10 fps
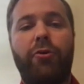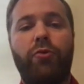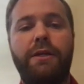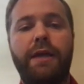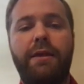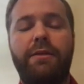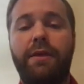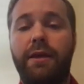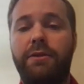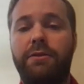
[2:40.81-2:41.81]
we take
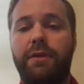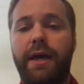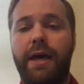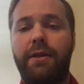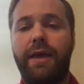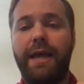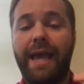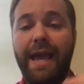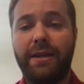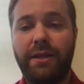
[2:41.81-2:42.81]
things that they can't